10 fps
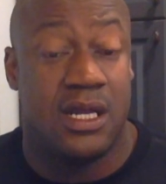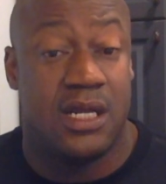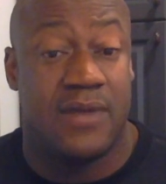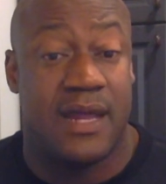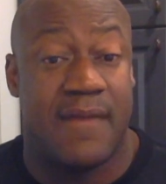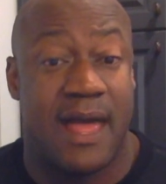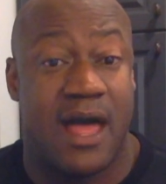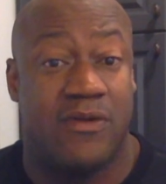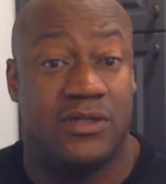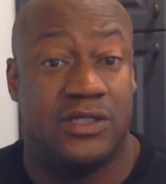Anyway, I'm
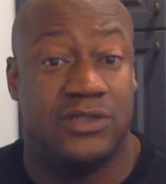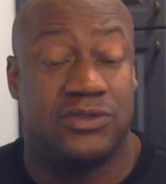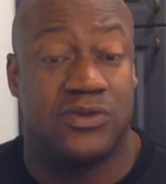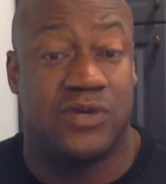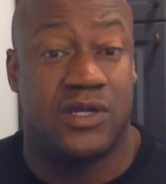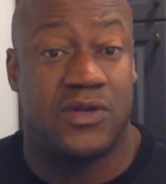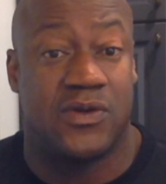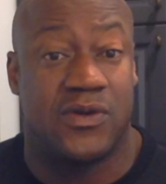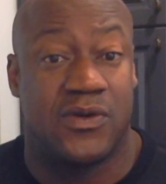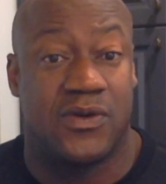out. Enjoy
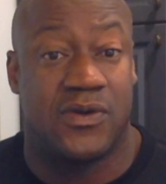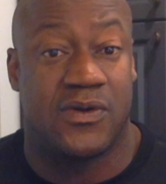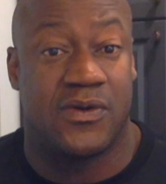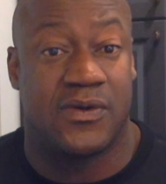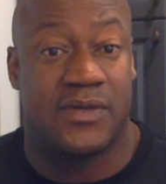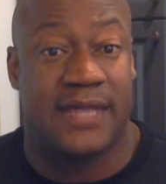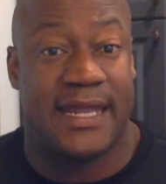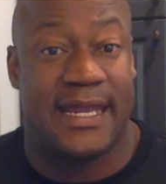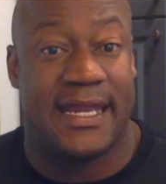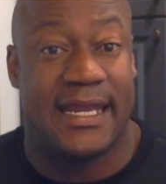your
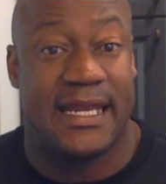day.